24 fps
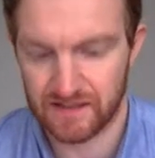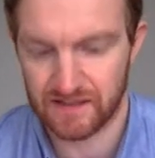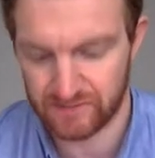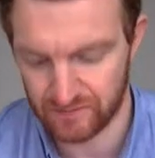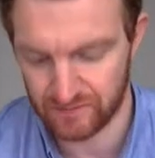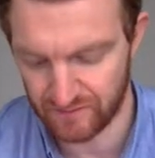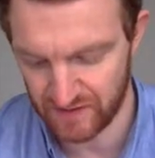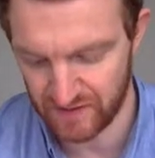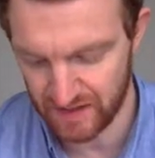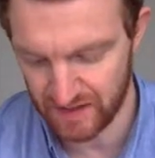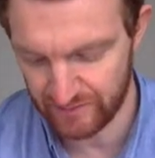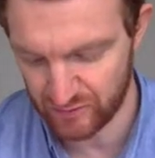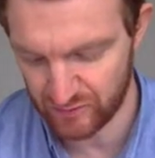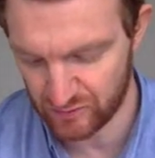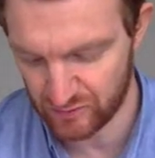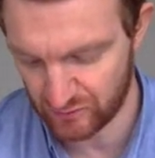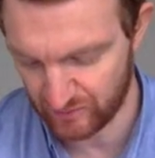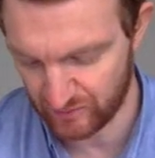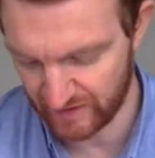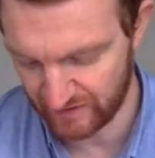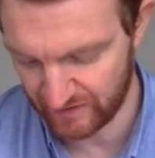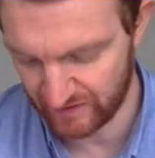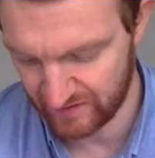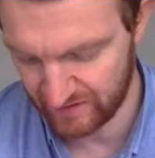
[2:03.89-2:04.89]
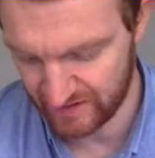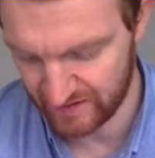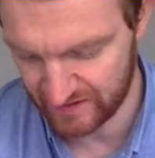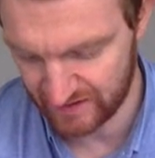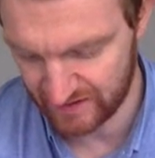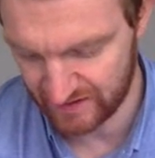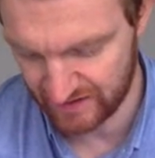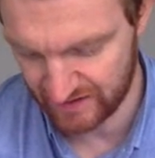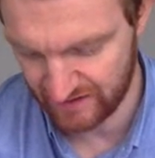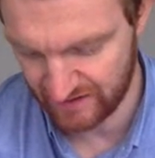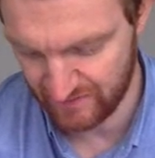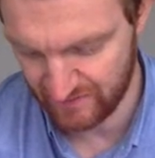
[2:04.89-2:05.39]
So if you hear me talking about theta,
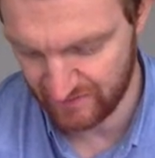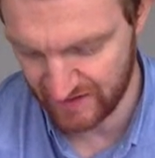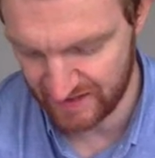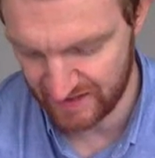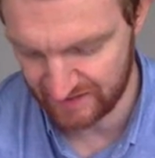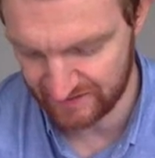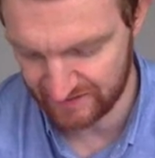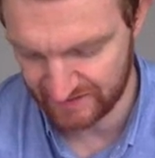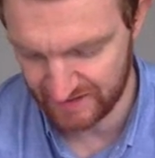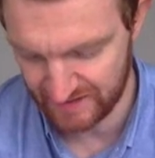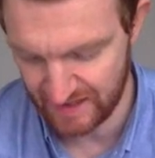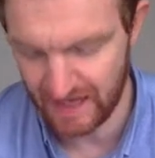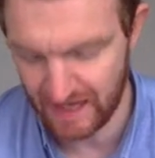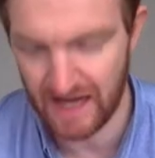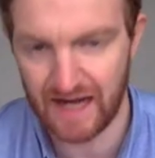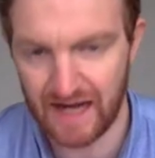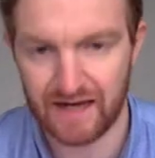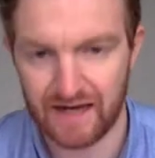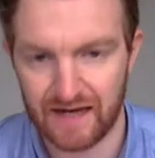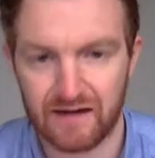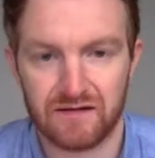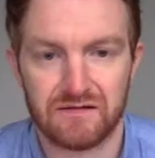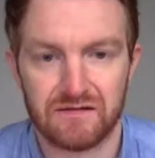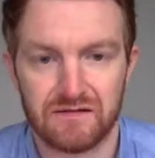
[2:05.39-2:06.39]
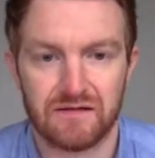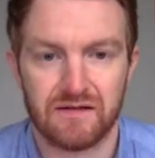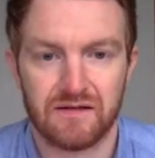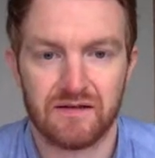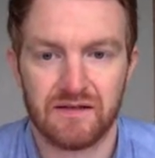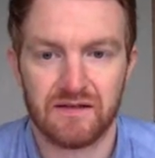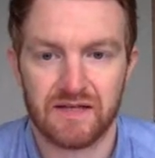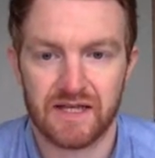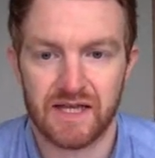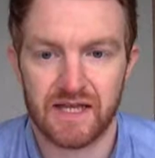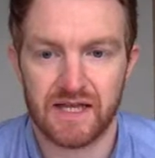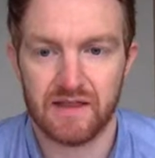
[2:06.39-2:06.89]
it means the angle
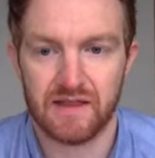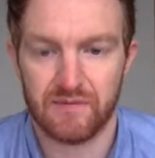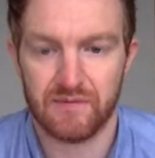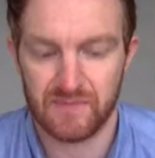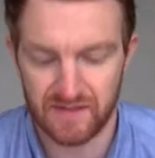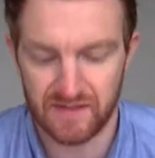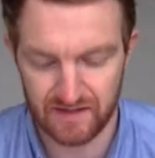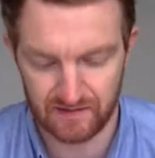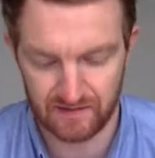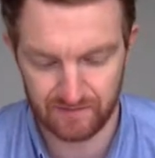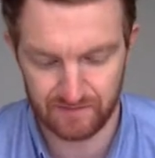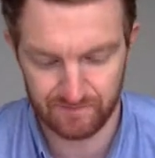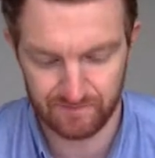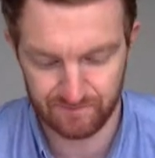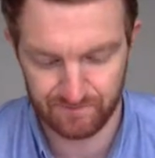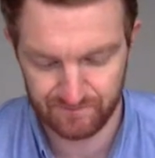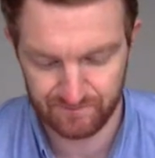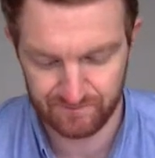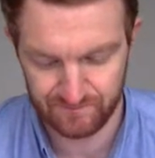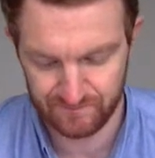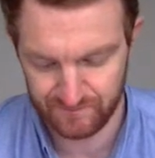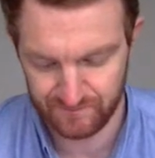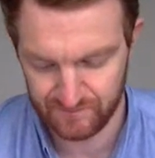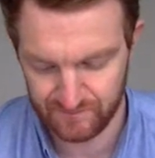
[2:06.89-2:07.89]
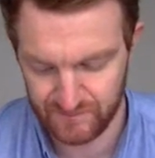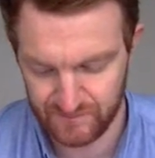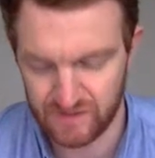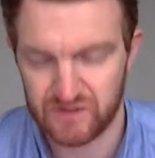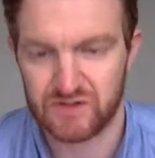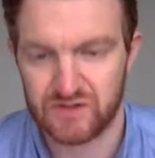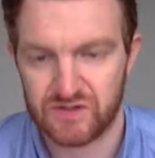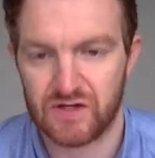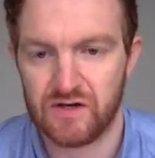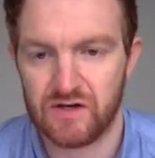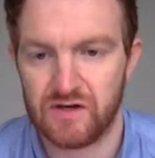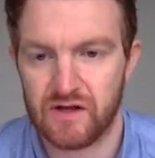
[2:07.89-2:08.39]
in the middle, just
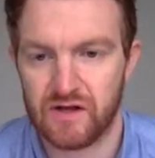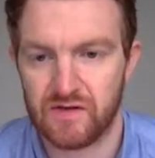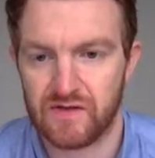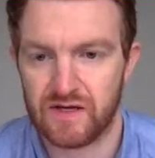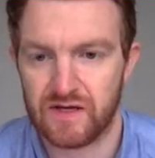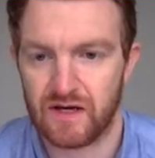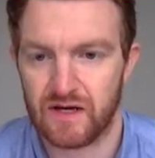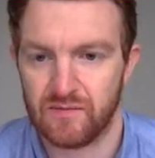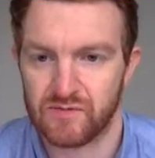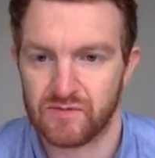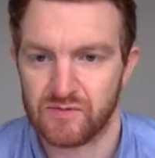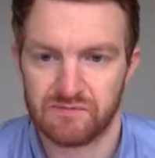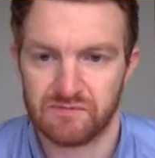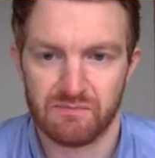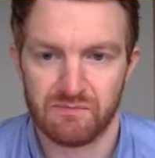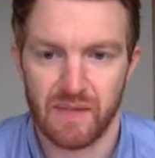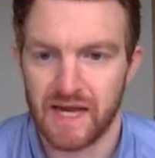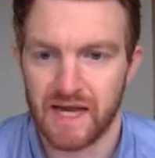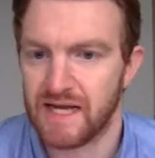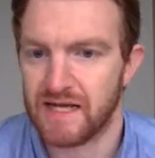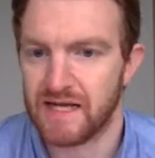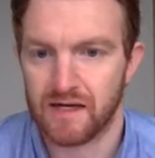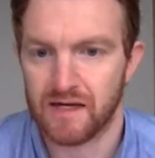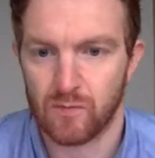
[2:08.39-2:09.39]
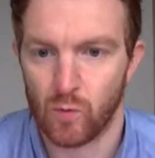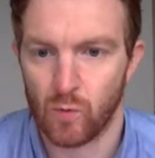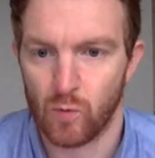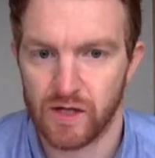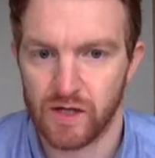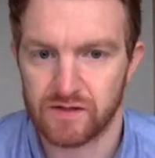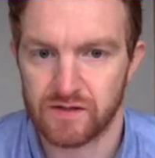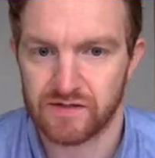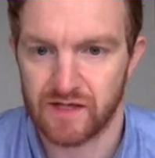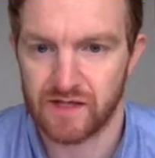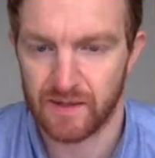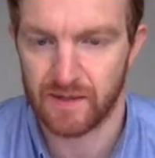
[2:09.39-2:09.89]
so you don't think I'm just making
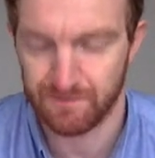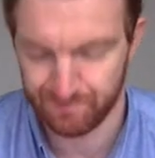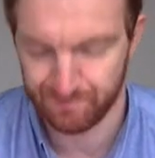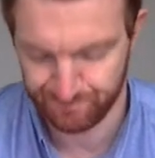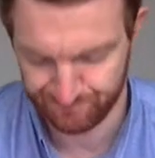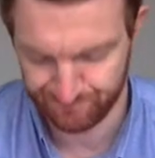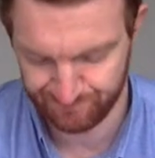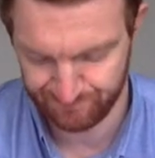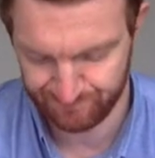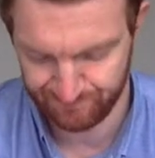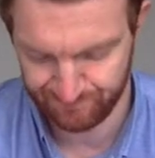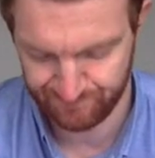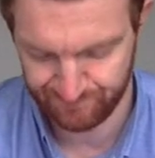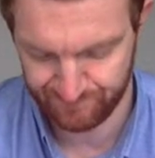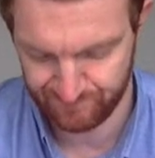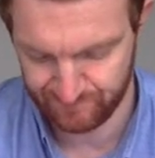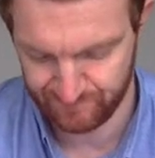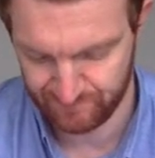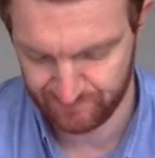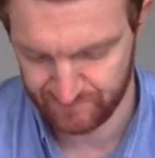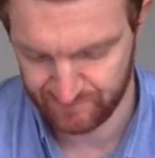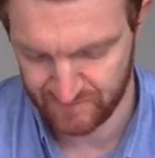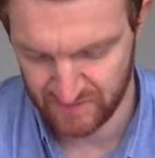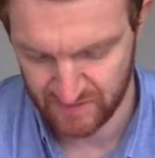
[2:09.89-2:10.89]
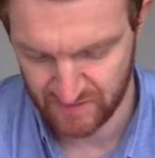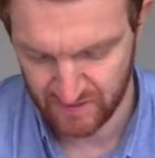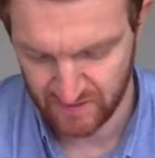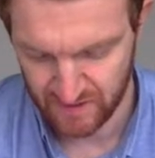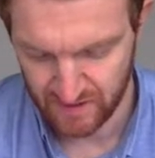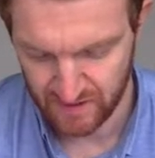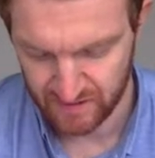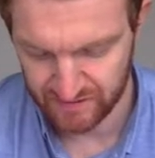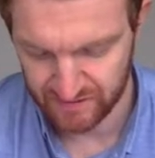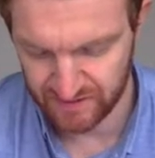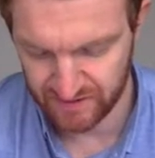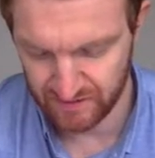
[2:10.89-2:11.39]
words up.
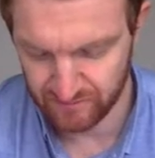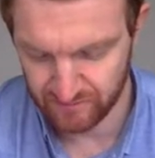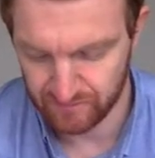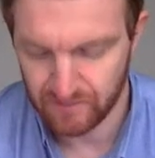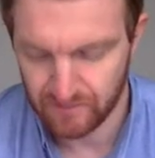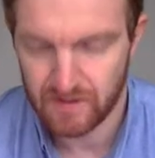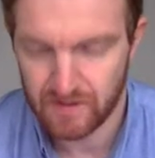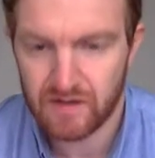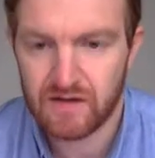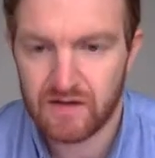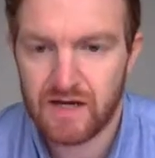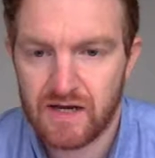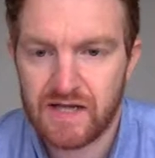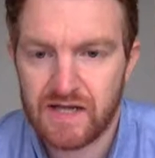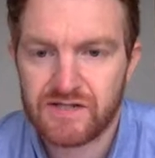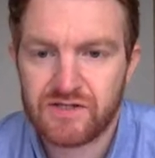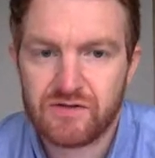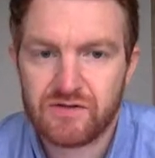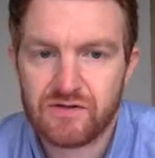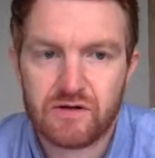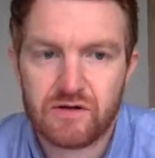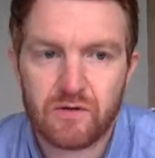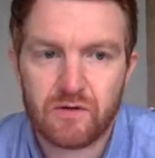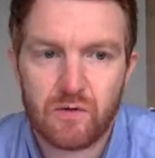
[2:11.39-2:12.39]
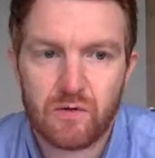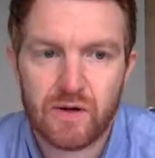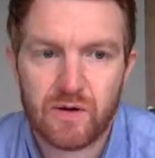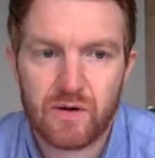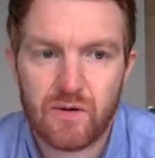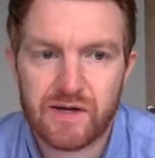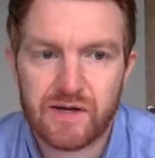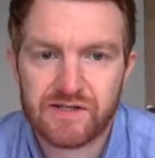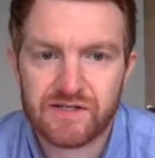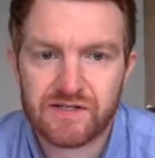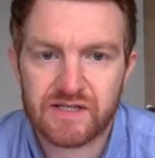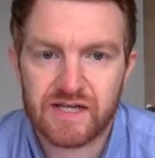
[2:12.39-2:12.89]
So let's do a quick
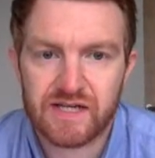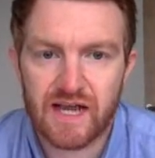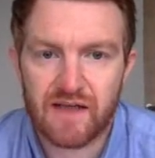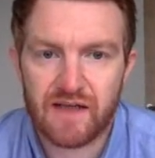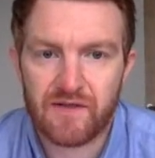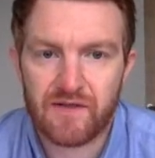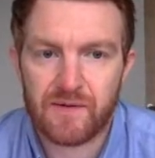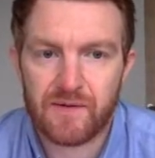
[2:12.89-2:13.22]
question together.